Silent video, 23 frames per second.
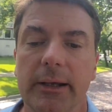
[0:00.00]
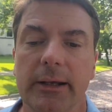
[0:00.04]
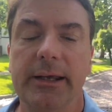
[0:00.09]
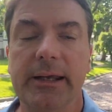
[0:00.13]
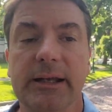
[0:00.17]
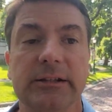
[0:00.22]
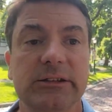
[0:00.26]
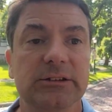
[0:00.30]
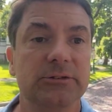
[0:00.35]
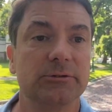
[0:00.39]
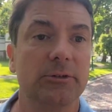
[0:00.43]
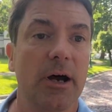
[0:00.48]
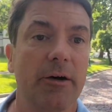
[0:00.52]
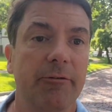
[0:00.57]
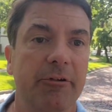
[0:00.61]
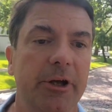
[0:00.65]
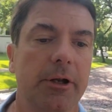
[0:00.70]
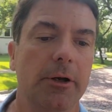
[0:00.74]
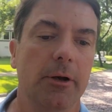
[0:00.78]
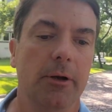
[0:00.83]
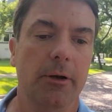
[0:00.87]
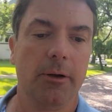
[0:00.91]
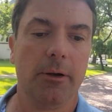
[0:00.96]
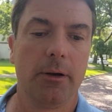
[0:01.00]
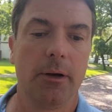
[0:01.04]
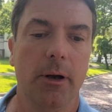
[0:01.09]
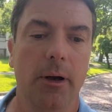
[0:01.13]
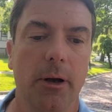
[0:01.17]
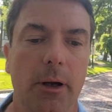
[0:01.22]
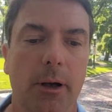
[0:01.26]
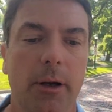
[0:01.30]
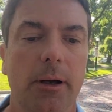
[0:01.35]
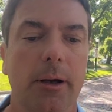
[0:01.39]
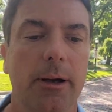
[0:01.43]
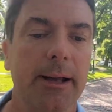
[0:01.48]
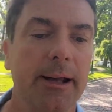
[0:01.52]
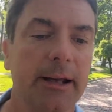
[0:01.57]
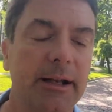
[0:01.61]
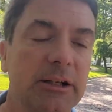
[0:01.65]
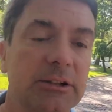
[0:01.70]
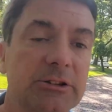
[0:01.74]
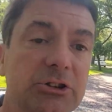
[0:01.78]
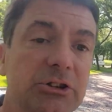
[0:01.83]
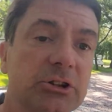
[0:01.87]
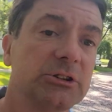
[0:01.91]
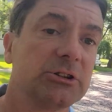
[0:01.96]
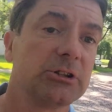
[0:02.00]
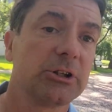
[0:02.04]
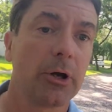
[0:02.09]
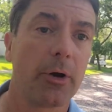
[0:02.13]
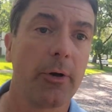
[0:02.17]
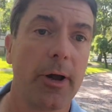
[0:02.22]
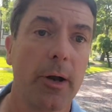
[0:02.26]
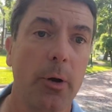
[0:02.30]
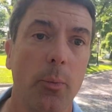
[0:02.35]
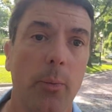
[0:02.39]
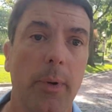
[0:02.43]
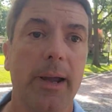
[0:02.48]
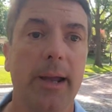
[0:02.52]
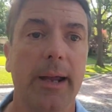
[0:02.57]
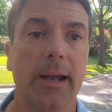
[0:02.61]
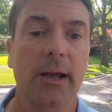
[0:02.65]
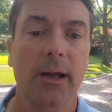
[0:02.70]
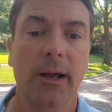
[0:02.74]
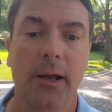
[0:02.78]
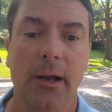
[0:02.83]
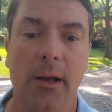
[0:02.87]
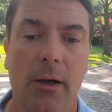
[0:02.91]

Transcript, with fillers: Kids love it uh, and it's just a great way